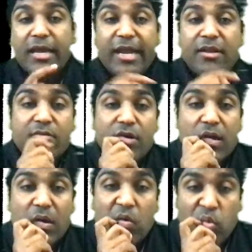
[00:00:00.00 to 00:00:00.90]
In
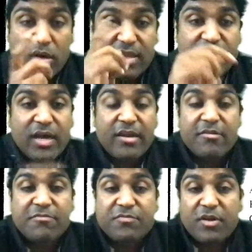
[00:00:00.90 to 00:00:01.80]
what they have done
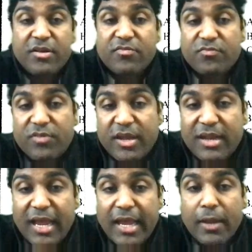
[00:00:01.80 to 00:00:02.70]
in
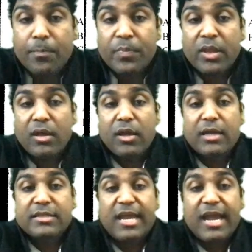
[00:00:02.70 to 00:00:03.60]
A,
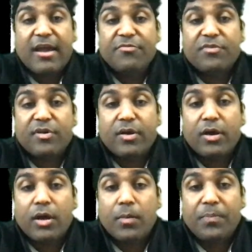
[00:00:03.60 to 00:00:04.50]
they have
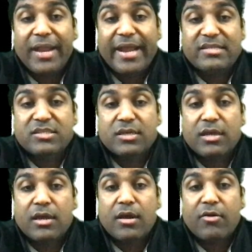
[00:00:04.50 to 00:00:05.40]
placed
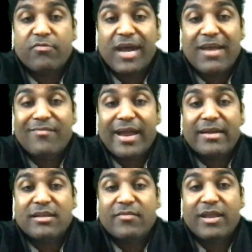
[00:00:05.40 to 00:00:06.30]
5
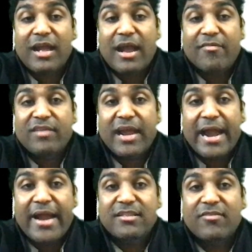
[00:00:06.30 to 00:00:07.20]
at
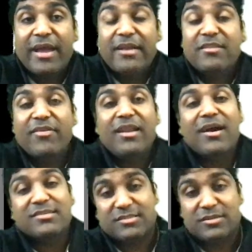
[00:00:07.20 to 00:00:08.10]
the very
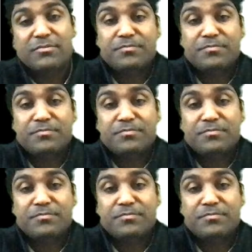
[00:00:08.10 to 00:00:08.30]
last,